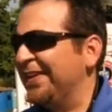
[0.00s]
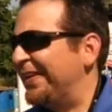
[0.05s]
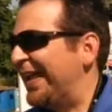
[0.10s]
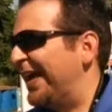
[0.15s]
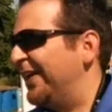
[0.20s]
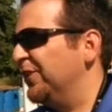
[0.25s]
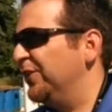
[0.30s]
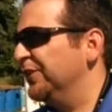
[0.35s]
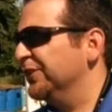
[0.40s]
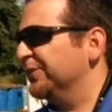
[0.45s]

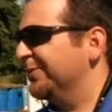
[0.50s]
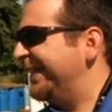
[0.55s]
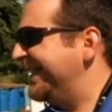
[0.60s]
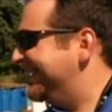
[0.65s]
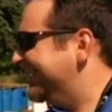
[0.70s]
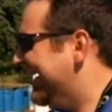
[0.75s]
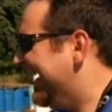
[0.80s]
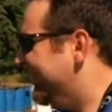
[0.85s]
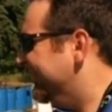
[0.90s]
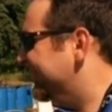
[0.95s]
That goes
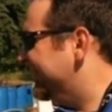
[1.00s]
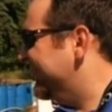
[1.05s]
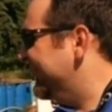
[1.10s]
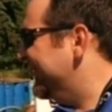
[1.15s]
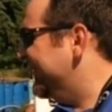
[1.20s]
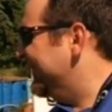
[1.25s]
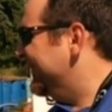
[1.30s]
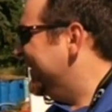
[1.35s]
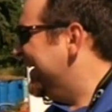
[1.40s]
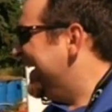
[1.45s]
right down
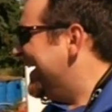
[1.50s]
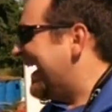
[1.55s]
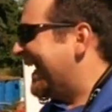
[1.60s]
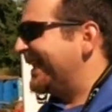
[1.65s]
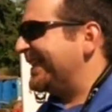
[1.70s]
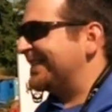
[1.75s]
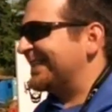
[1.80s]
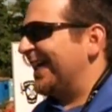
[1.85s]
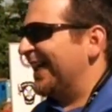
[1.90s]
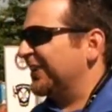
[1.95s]
to
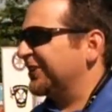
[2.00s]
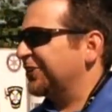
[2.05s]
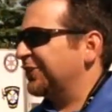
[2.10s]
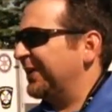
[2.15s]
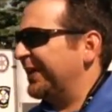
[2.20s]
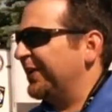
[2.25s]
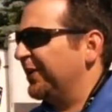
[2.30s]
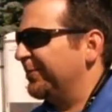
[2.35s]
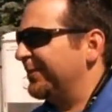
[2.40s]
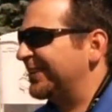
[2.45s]
any
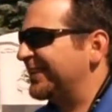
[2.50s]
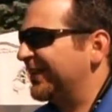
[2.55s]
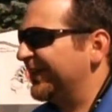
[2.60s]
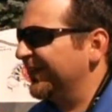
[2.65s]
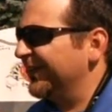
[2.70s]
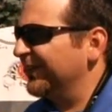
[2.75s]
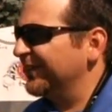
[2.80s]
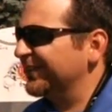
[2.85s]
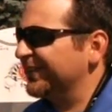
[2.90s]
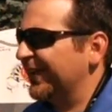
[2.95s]
texturing or
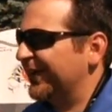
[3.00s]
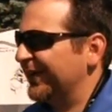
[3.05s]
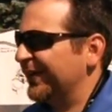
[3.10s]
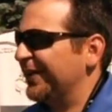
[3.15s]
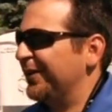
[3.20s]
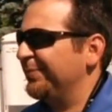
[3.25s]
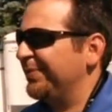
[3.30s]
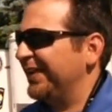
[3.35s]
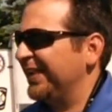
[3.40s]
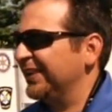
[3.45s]
materials that are
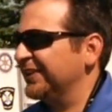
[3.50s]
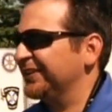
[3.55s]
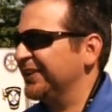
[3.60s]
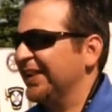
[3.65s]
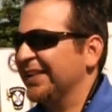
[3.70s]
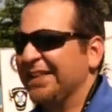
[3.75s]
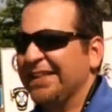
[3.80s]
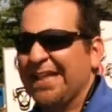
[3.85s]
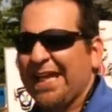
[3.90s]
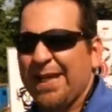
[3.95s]
going to be
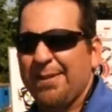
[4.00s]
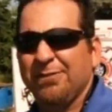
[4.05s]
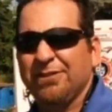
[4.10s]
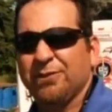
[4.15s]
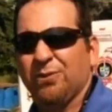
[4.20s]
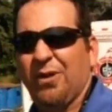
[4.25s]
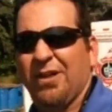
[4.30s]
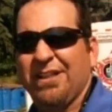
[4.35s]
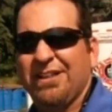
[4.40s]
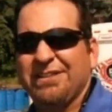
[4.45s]
inside the game,
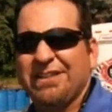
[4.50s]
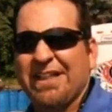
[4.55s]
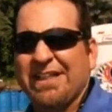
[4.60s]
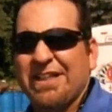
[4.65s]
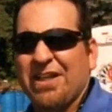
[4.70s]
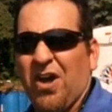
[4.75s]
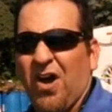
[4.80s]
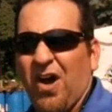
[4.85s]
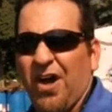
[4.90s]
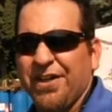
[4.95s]
as well as
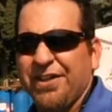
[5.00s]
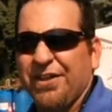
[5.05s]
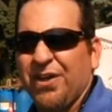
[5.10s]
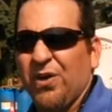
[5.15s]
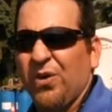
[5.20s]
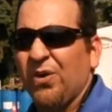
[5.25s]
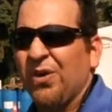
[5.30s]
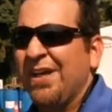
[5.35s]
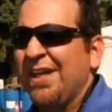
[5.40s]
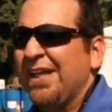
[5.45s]
any
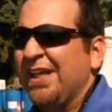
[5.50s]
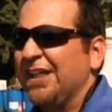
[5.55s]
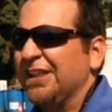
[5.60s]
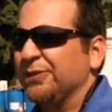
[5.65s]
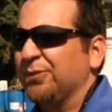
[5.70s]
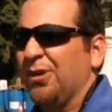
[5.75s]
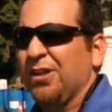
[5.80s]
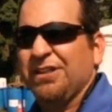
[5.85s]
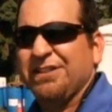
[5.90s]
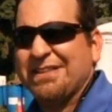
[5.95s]
audio,
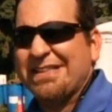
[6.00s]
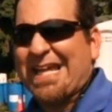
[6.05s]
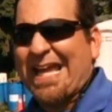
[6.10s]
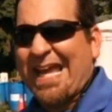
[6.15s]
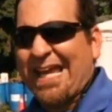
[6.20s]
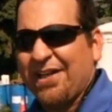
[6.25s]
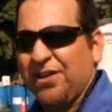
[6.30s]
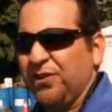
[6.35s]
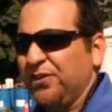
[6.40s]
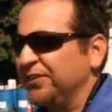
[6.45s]
as well as the
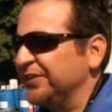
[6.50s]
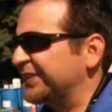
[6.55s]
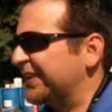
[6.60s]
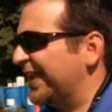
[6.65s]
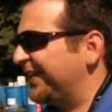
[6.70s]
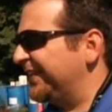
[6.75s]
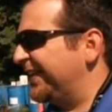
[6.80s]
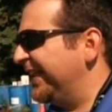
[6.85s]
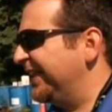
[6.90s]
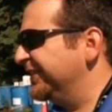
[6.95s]
angles
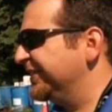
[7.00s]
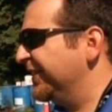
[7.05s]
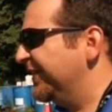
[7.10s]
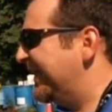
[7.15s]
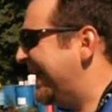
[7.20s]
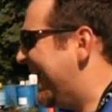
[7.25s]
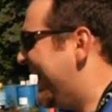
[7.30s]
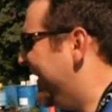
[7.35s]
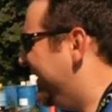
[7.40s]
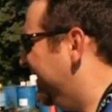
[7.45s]
that things
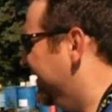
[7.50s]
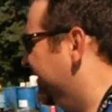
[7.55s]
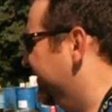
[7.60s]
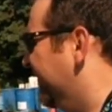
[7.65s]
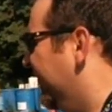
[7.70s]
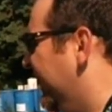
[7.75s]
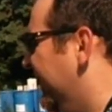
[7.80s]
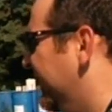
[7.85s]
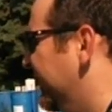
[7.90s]
are at as